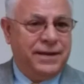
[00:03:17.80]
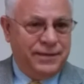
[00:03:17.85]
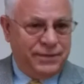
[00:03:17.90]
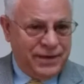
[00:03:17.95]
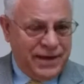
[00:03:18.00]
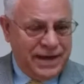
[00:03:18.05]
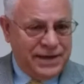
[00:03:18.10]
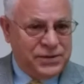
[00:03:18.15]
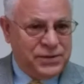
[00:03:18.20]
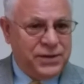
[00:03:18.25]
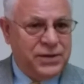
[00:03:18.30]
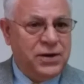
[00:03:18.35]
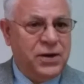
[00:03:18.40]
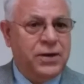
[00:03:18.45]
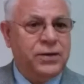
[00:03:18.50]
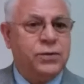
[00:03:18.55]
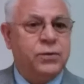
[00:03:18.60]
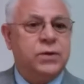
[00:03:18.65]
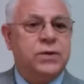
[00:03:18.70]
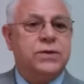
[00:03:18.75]
in the
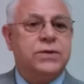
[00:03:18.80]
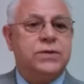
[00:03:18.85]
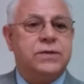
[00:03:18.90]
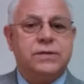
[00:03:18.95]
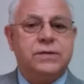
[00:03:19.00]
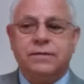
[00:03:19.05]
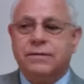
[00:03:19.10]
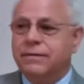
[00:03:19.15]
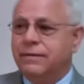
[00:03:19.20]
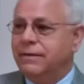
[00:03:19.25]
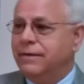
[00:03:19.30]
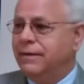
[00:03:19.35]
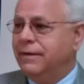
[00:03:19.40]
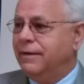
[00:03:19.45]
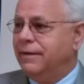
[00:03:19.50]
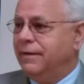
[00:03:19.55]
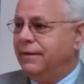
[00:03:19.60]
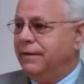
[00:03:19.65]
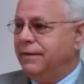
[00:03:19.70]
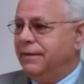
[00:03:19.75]
1800s,
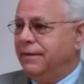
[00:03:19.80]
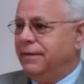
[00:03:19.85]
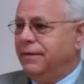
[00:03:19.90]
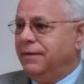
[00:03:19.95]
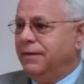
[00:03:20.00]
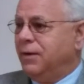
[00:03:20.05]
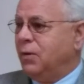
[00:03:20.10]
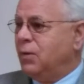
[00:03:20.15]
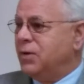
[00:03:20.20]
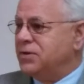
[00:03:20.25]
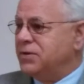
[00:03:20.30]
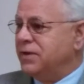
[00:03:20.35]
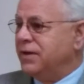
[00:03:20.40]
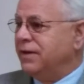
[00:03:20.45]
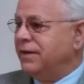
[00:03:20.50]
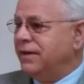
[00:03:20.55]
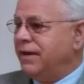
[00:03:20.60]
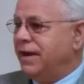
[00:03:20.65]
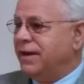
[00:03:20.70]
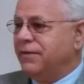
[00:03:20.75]
there wasn't
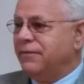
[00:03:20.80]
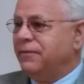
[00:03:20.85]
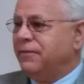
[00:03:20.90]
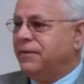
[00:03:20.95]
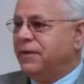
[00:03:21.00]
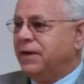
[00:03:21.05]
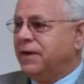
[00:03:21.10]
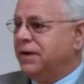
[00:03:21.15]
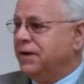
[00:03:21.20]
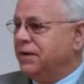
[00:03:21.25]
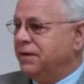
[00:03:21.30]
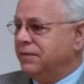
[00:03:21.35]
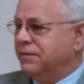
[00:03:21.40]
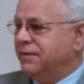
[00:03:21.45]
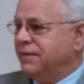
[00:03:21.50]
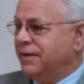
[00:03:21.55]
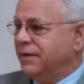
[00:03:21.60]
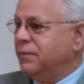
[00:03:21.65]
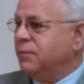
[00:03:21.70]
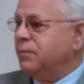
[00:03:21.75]
a lot of
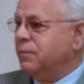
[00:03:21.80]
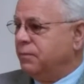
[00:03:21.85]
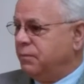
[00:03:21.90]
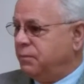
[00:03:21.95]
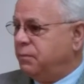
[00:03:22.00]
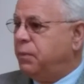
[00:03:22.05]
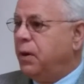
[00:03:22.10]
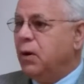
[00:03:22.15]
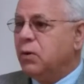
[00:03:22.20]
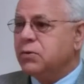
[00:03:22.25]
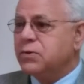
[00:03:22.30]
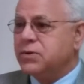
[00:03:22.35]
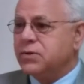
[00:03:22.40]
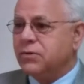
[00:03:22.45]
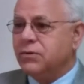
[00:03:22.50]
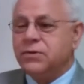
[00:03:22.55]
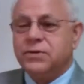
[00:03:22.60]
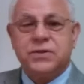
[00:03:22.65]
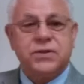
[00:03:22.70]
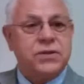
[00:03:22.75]

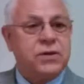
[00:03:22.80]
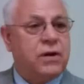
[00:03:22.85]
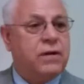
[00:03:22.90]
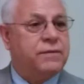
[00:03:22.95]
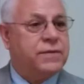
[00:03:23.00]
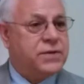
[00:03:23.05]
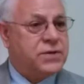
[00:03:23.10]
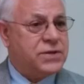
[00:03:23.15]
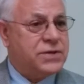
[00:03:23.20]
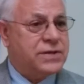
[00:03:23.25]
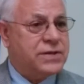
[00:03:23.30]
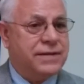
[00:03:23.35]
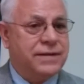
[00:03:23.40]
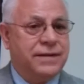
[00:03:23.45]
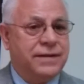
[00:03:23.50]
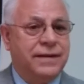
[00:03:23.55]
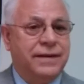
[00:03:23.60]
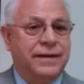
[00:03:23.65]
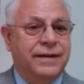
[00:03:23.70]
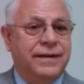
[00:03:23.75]
postal service.
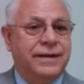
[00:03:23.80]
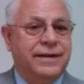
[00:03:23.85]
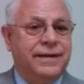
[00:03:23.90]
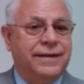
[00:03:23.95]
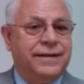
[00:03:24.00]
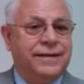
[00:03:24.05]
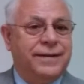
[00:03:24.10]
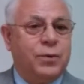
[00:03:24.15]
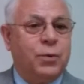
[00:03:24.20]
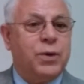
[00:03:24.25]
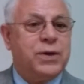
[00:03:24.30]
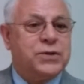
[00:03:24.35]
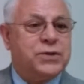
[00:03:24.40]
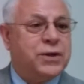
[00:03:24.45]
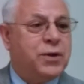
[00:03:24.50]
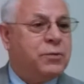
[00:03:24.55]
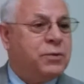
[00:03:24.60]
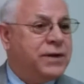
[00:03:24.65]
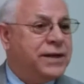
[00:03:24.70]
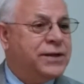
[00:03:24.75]
There was
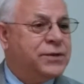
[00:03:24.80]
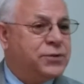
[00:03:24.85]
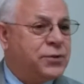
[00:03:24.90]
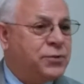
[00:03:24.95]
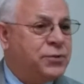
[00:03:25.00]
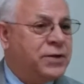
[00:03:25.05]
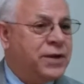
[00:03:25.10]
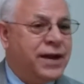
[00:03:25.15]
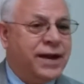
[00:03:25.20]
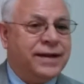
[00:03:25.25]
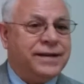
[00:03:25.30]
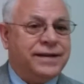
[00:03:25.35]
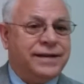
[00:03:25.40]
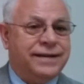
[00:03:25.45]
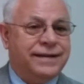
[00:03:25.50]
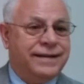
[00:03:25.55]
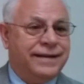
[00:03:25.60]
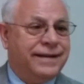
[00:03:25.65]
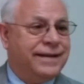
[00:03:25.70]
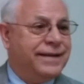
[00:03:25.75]
no
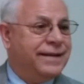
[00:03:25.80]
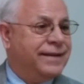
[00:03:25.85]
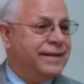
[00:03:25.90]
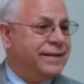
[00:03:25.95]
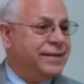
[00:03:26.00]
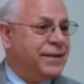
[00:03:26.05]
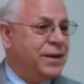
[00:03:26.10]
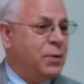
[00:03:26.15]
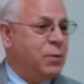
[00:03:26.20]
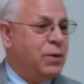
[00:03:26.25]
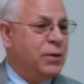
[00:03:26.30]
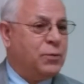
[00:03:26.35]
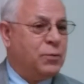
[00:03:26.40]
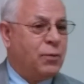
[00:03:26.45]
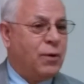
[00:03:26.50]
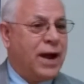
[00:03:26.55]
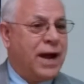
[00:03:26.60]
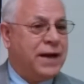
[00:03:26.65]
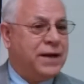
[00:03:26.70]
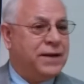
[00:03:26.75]
internet. They weren't
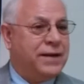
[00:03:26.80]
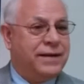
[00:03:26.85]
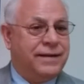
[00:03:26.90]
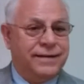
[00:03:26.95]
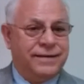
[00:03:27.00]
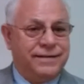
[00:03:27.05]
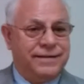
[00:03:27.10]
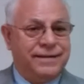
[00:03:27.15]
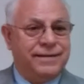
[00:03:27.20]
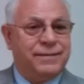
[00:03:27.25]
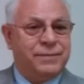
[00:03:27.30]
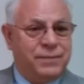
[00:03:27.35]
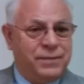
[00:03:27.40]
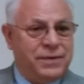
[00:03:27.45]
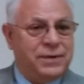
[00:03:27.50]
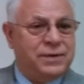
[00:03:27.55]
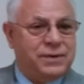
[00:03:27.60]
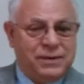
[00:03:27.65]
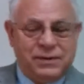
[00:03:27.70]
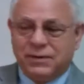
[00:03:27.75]
writing
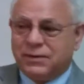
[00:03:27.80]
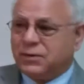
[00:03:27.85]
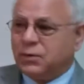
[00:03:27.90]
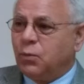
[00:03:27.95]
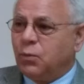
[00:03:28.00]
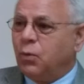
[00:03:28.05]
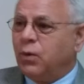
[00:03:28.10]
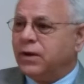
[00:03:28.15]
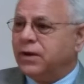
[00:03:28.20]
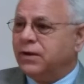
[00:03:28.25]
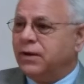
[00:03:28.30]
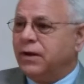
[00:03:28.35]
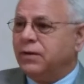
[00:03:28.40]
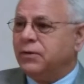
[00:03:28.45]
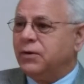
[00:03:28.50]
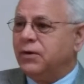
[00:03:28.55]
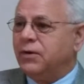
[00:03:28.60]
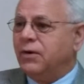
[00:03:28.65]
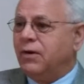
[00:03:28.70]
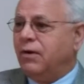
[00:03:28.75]
to one
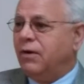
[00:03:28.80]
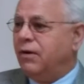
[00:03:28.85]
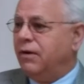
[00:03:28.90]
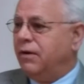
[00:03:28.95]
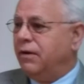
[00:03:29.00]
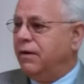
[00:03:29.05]
another